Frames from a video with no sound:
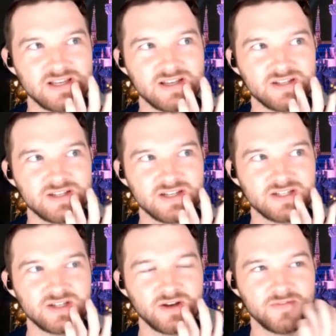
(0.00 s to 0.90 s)
it's
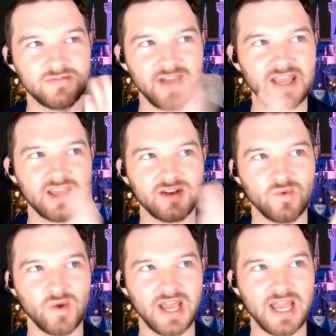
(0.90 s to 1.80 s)
it's so fake in a
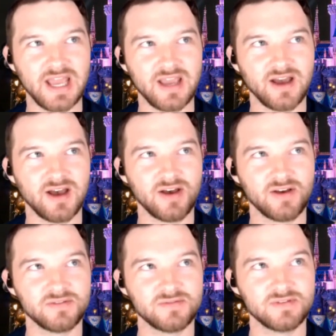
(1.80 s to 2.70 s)
way
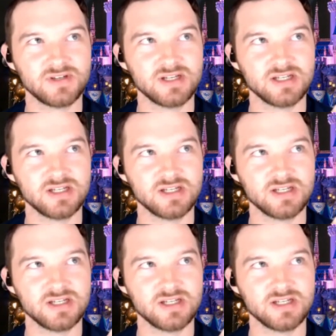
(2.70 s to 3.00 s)
of